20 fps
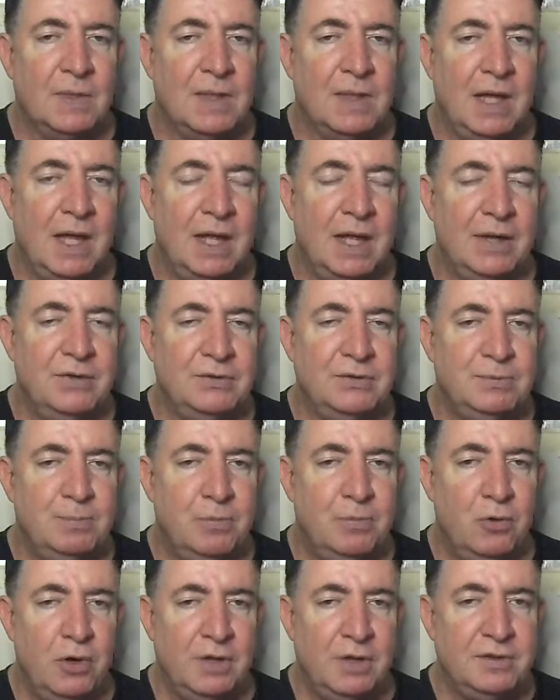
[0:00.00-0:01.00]
God has
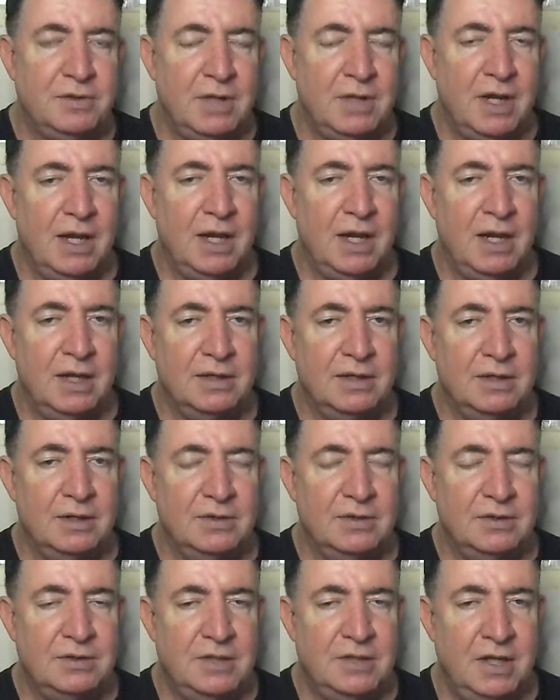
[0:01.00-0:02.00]
put uh,
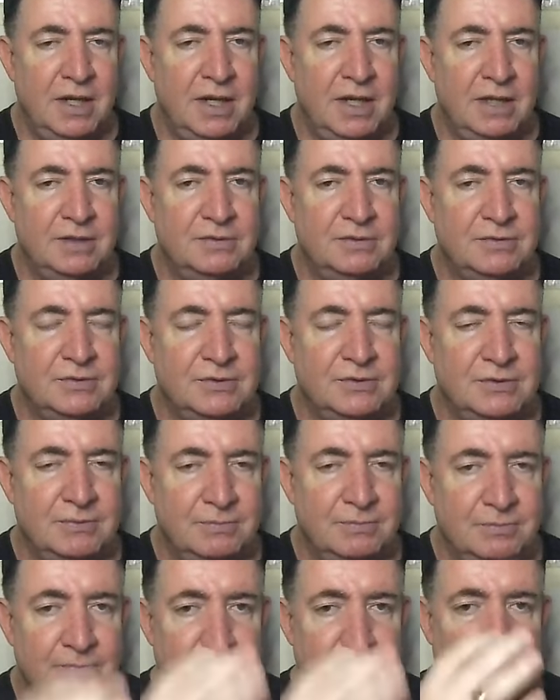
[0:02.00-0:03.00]
Tints,
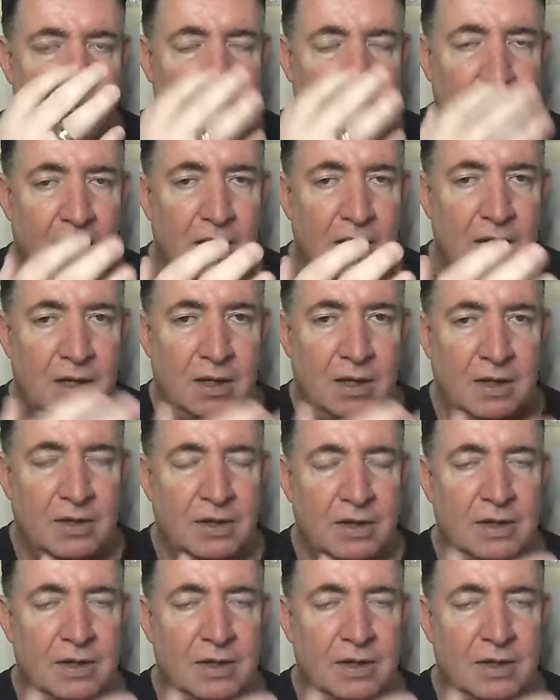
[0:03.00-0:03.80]
uh,